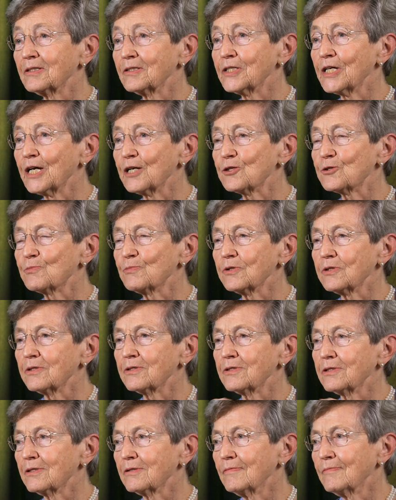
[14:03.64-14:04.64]

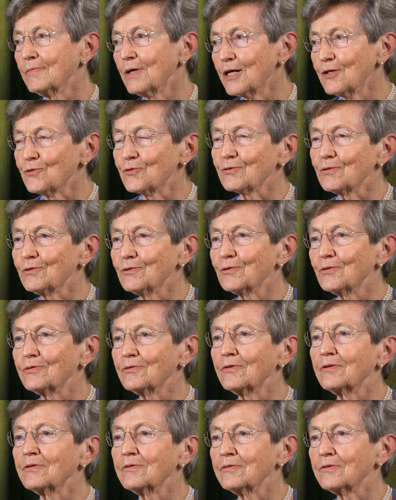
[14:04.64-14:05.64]
attachment uh, module
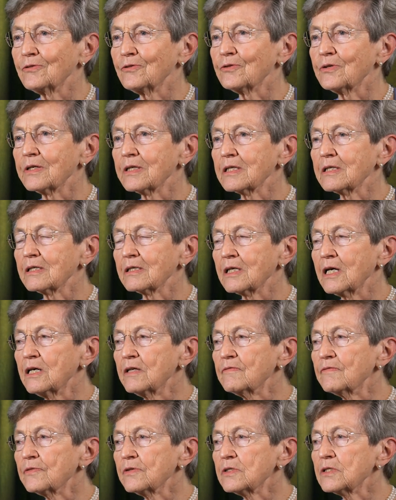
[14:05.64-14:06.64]
uh, during the
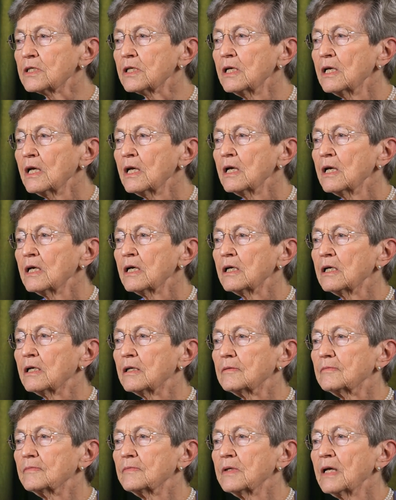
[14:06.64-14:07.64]
conference
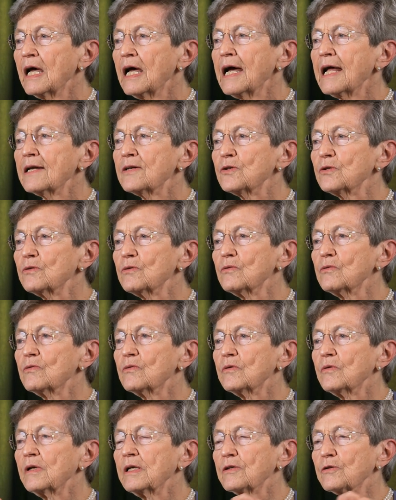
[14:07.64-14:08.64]
um,
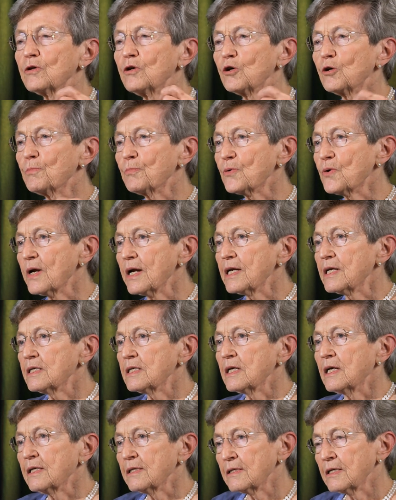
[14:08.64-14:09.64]
to incorporate
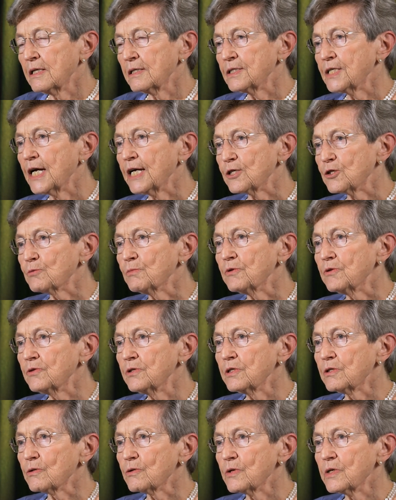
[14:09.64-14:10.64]
attachment
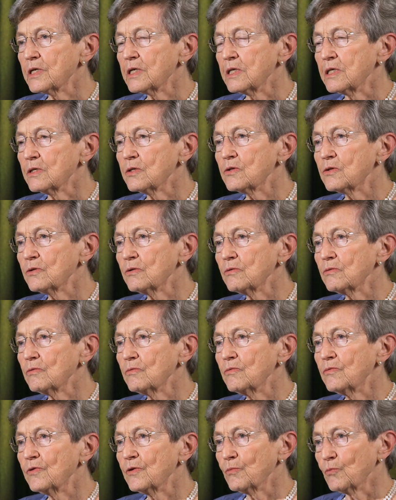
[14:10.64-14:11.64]
theory
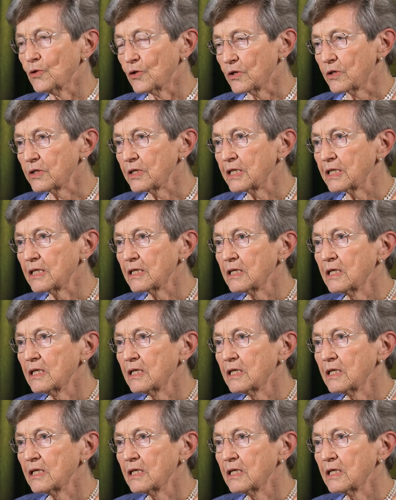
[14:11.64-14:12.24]
into the work